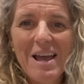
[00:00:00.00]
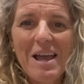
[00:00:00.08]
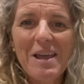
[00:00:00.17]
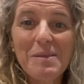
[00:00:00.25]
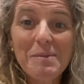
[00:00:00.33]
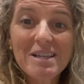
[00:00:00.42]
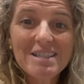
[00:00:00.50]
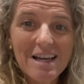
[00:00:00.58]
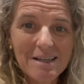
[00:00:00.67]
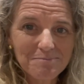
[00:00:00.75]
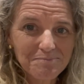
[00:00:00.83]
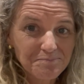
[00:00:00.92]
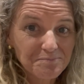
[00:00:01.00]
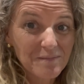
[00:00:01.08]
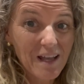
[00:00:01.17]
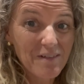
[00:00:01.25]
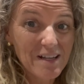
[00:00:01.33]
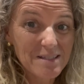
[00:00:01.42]
in the meantime
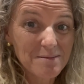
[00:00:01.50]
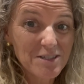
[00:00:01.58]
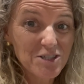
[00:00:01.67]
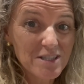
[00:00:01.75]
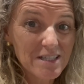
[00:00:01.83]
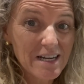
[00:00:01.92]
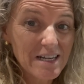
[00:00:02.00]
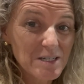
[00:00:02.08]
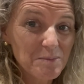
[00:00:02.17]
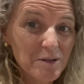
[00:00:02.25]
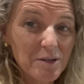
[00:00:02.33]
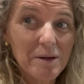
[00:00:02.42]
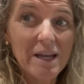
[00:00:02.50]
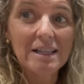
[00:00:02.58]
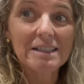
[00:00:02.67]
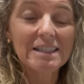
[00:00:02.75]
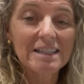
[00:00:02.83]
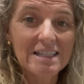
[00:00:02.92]
i've got some dishes that i need to put away i
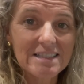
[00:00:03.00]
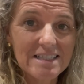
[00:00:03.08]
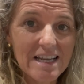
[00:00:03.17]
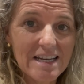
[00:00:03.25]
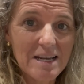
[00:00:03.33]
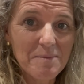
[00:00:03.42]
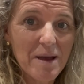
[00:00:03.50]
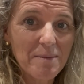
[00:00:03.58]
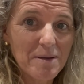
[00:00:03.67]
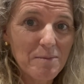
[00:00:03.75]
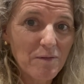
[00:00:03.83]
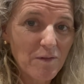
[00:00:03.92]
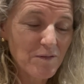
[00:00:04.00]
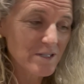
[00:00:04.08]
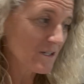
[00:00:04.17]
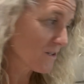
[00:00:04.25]
cleaned last night nan and Pep came over for dinner